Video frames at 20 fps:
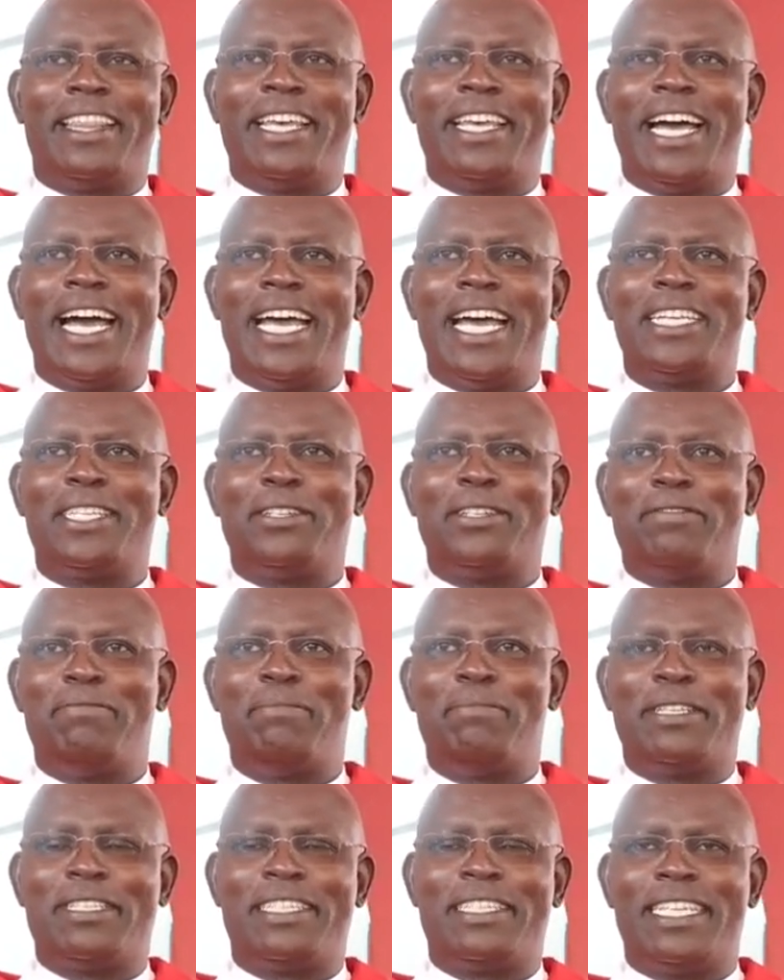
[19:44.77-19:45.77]
The hand
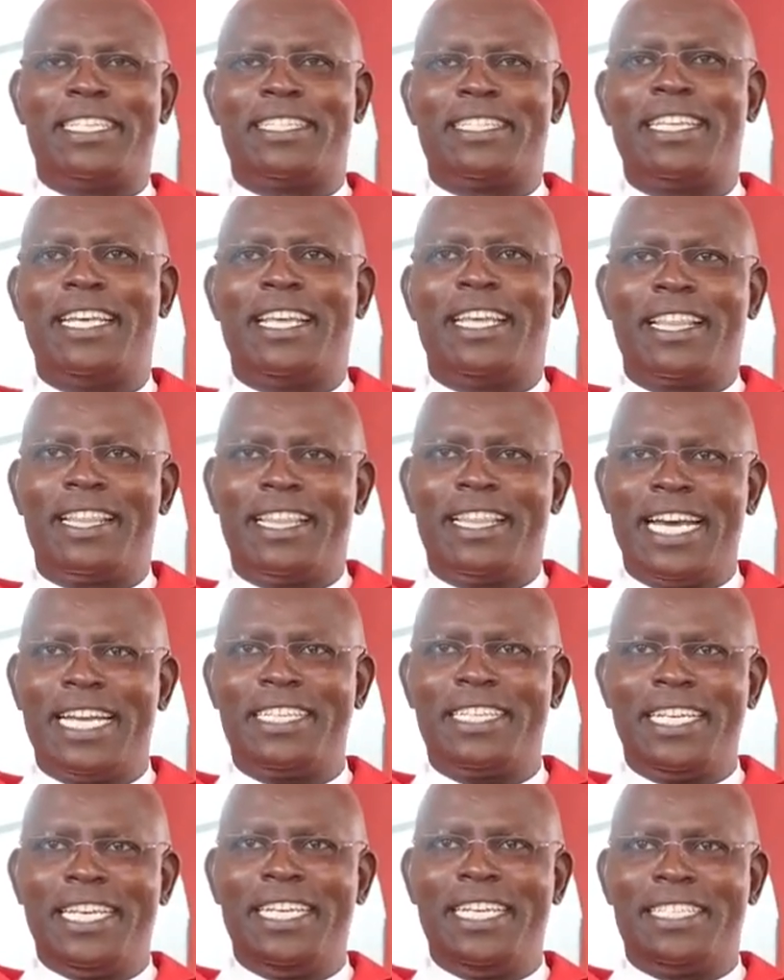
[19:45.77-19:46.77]
of business.
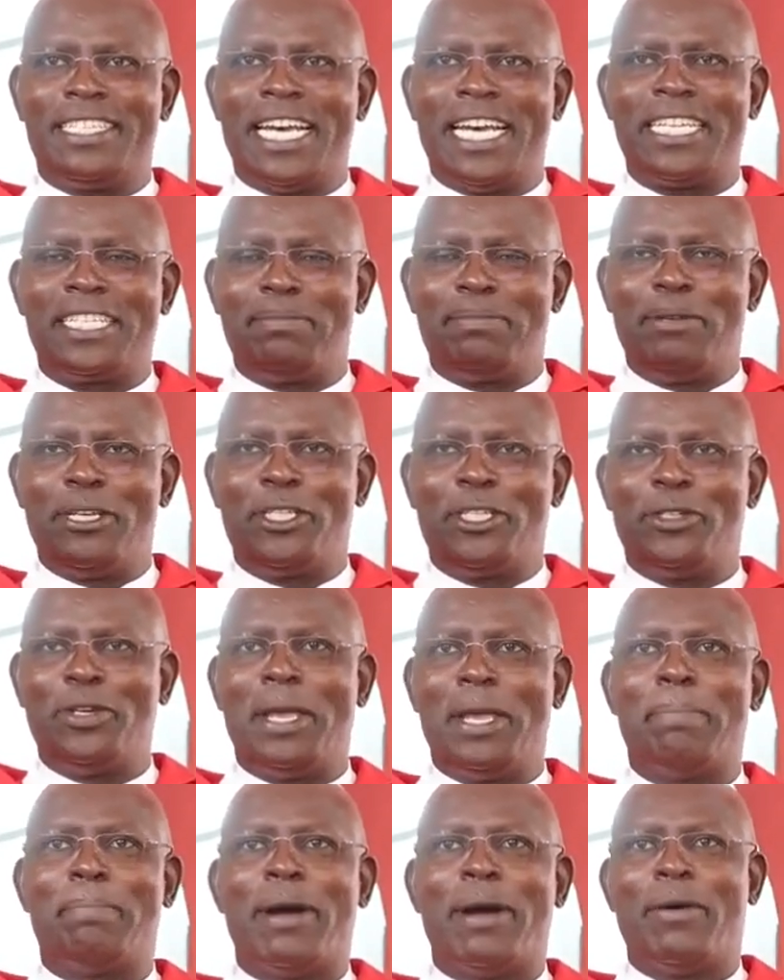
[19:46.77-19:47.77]
That is a special
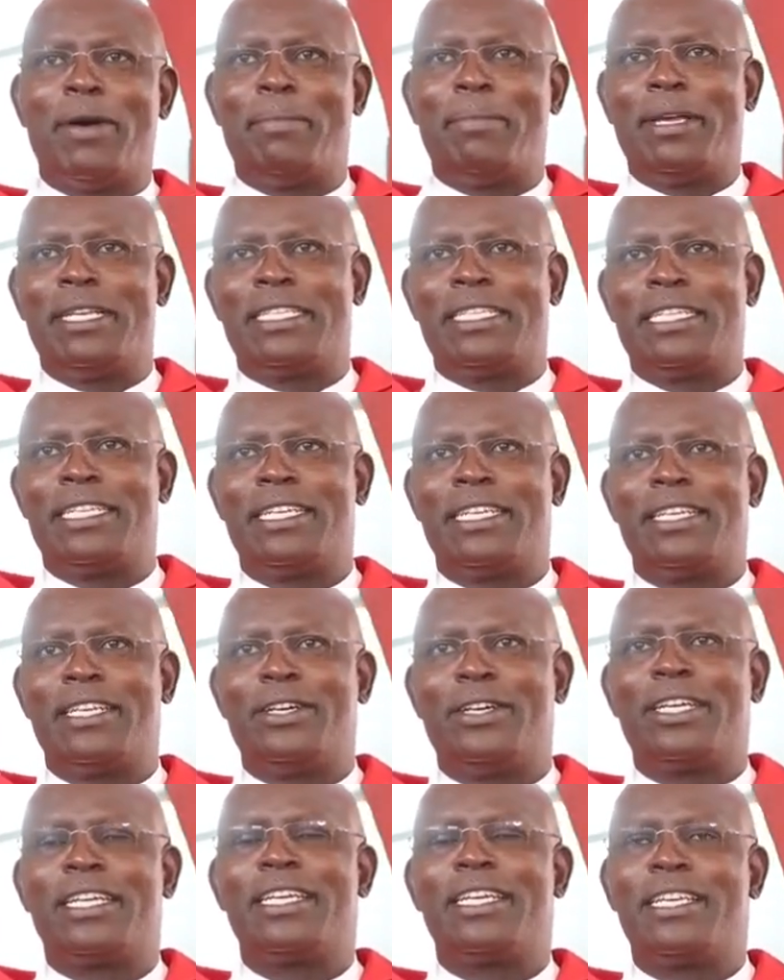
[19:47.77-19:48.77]
empowerment
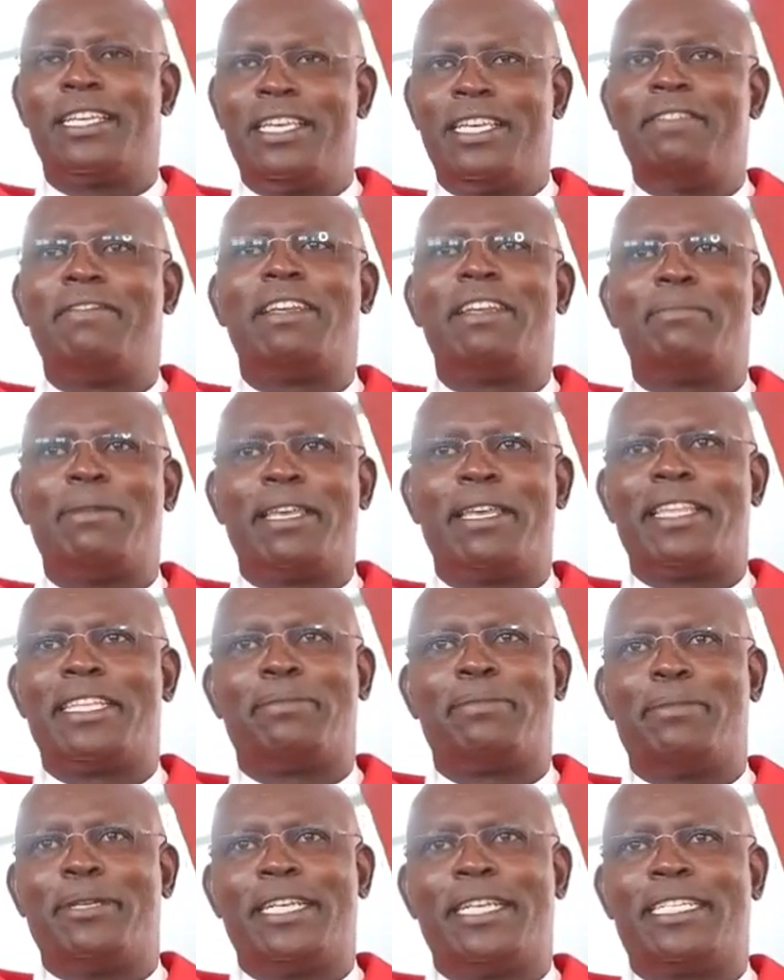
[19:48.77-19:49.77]
given by
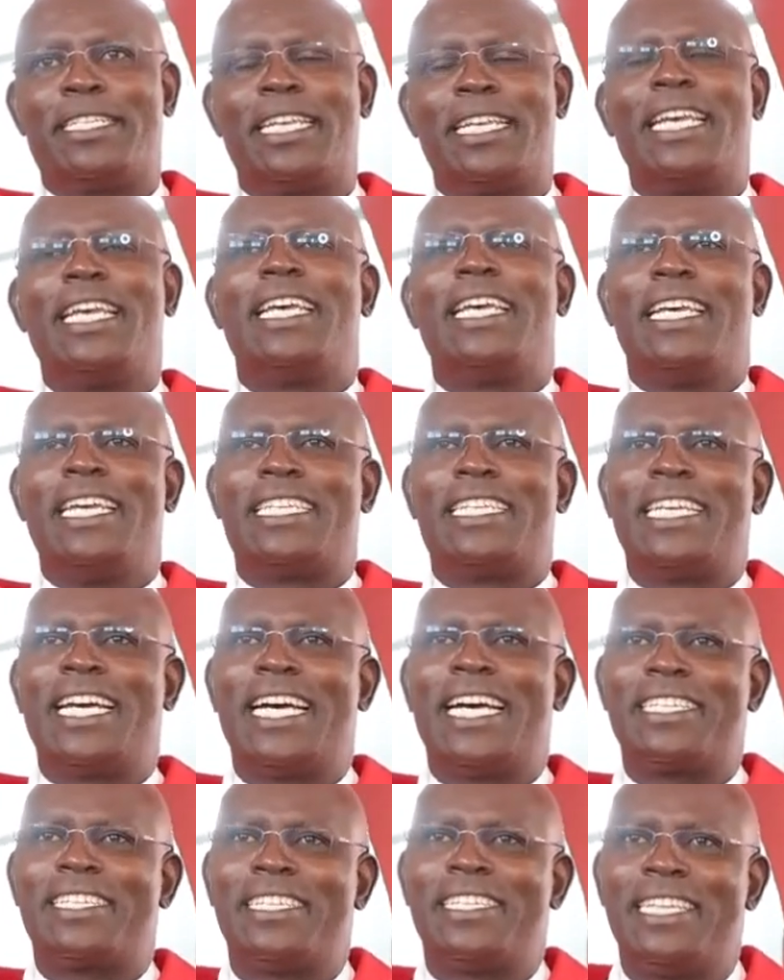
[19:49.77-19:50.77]
the Spirit. It
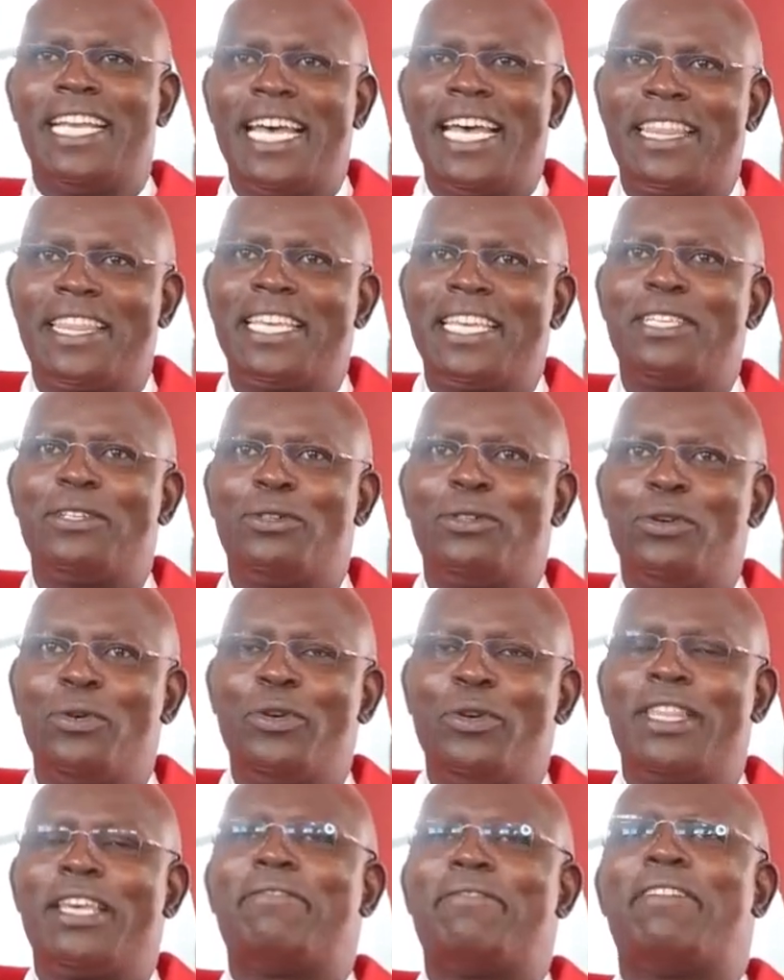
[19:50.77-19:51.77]
has nothing to do
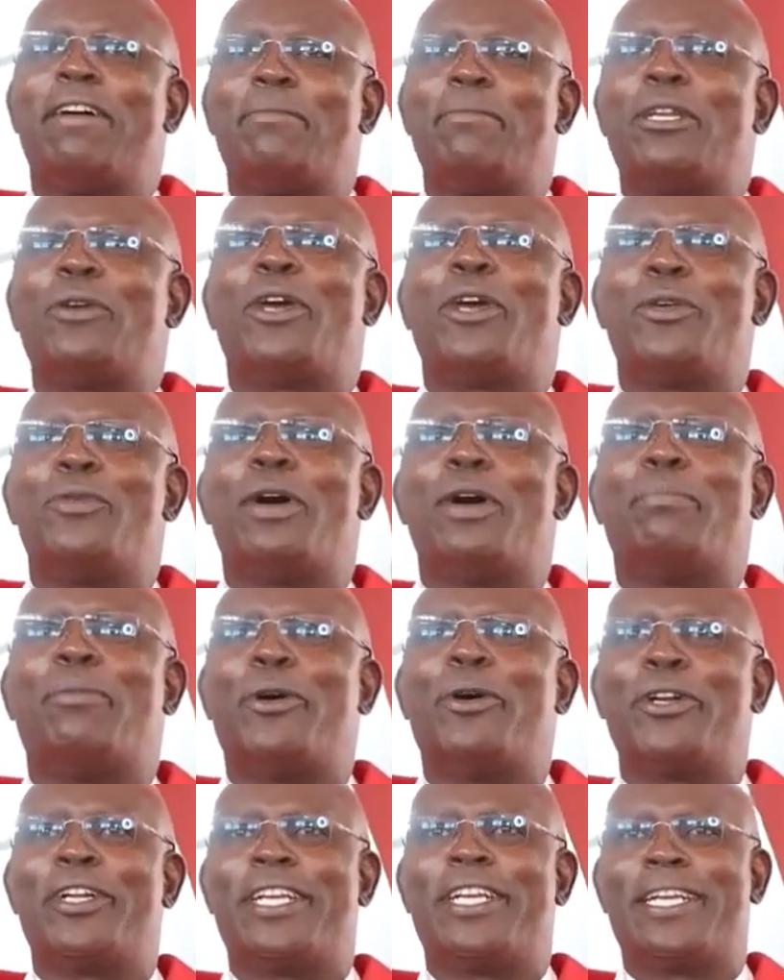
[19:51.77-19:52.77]
with the family where you are
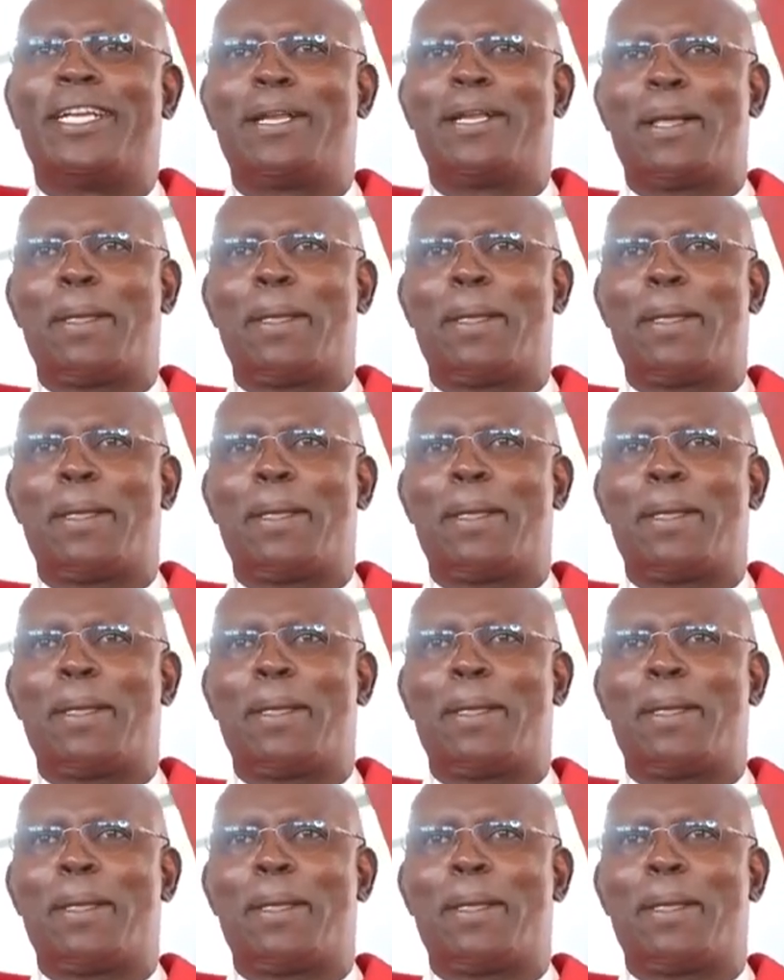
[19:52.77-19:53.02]
born.